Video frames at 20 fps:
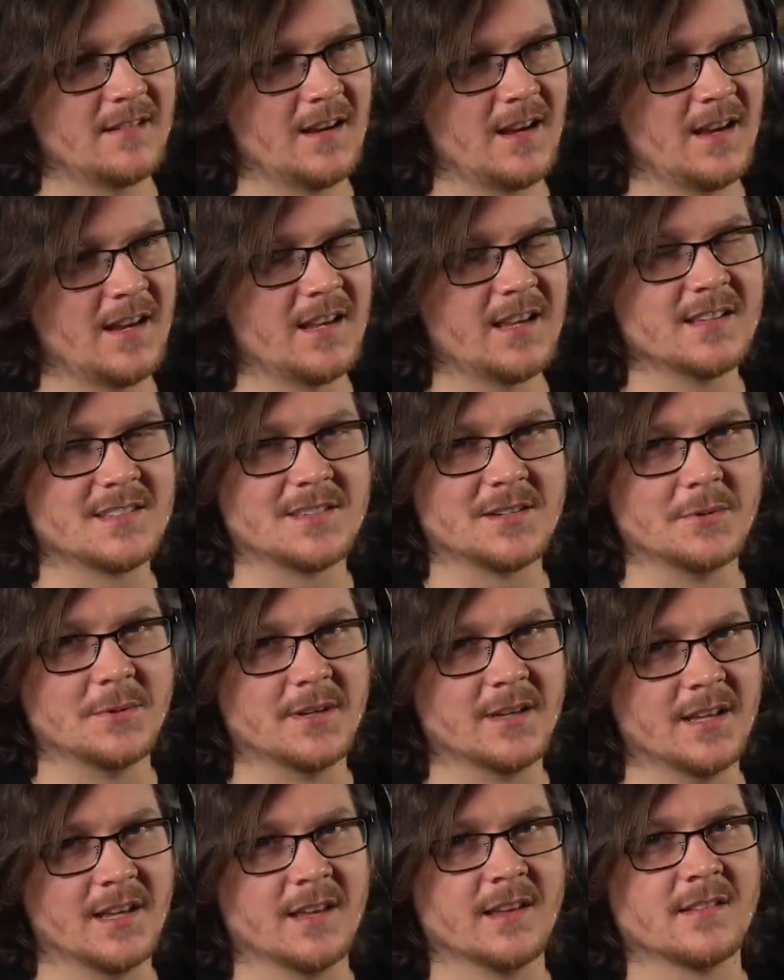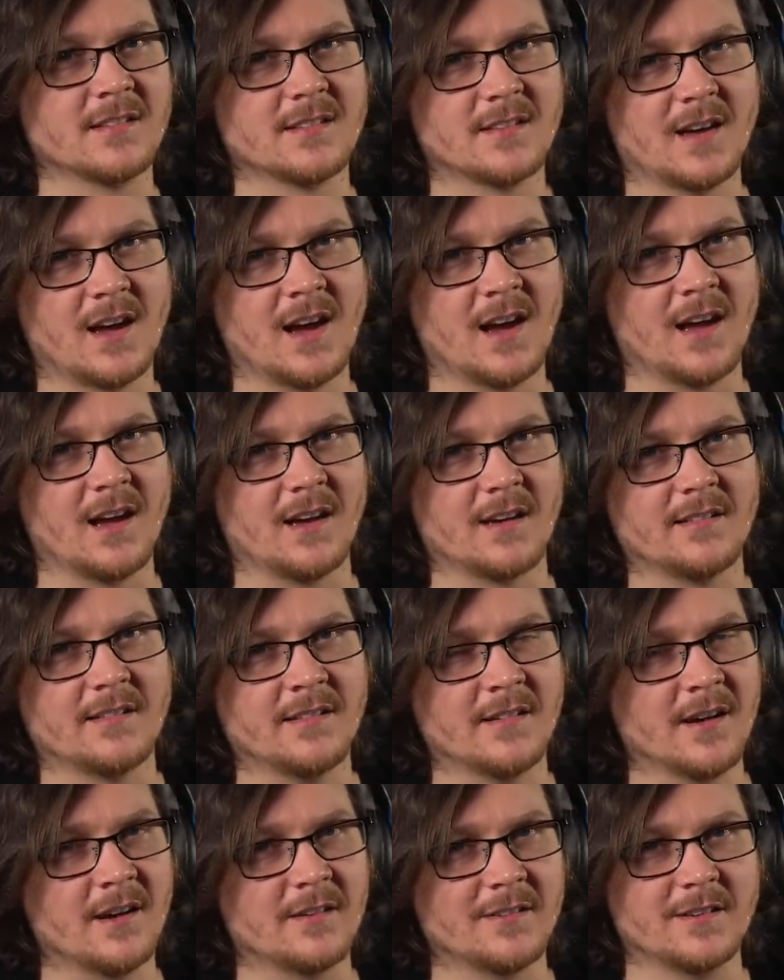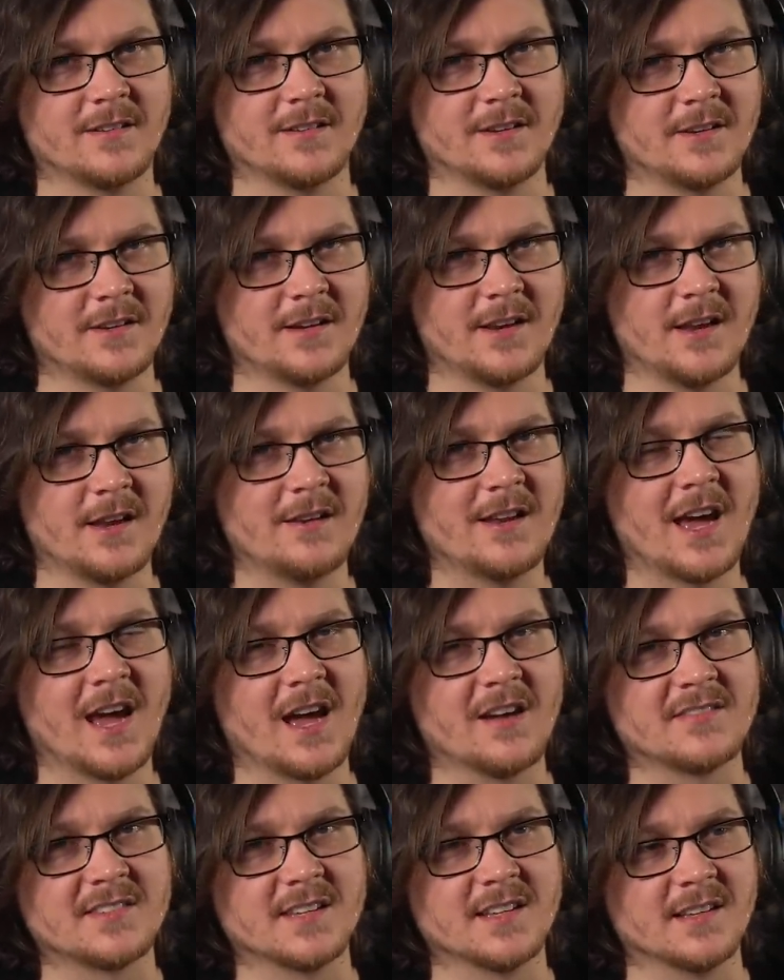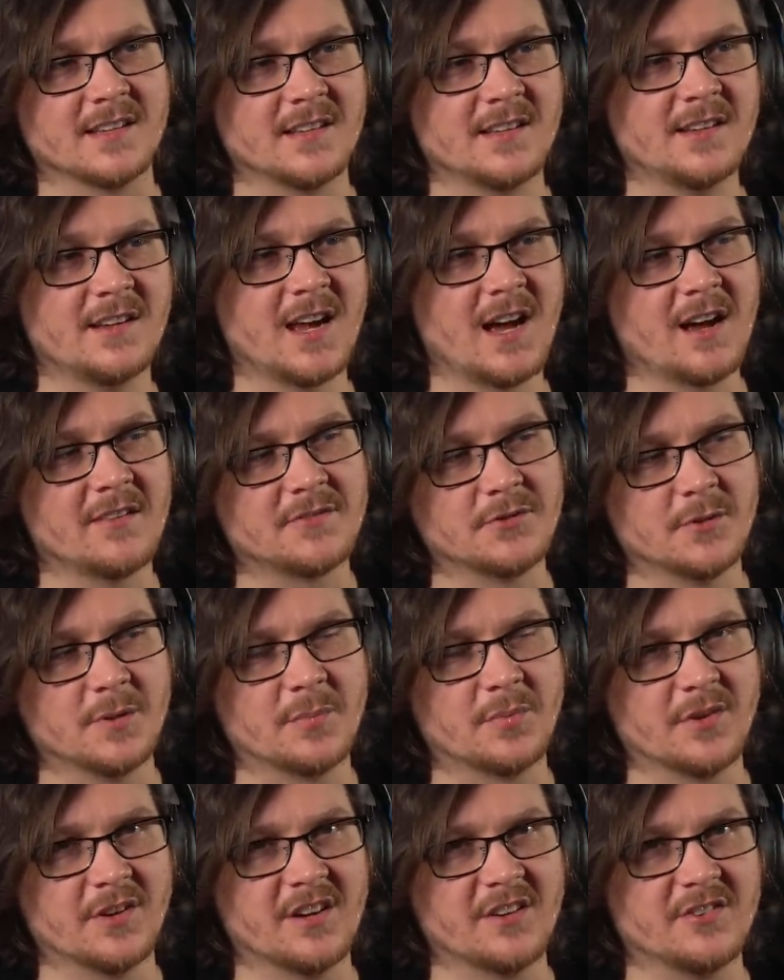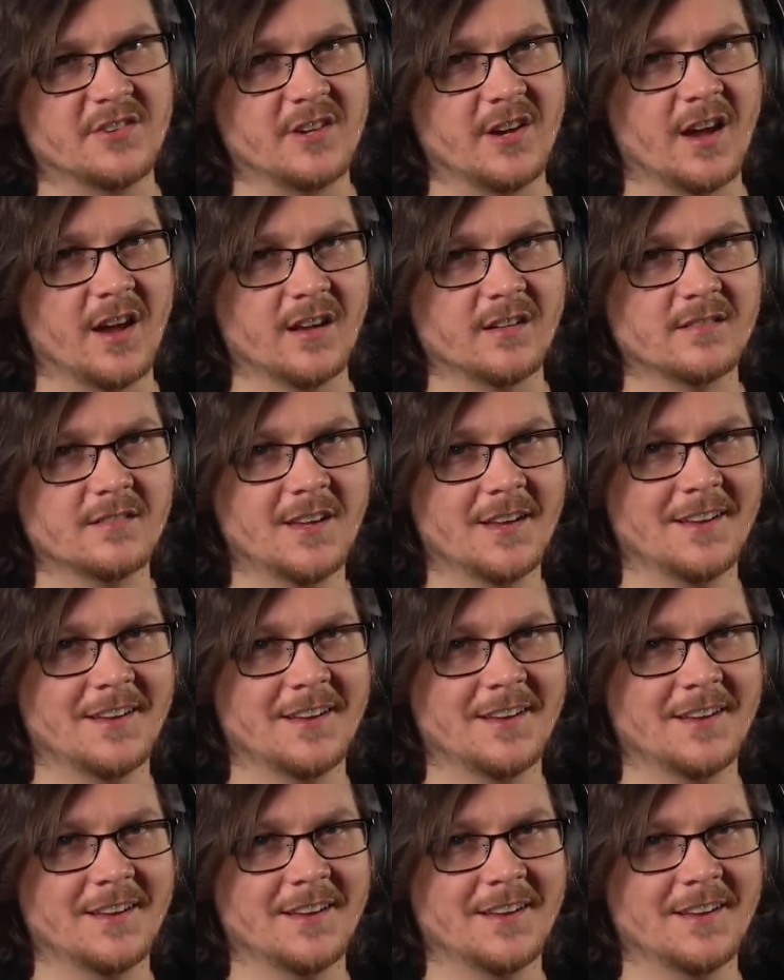it is who it is. You'd have to appreciate.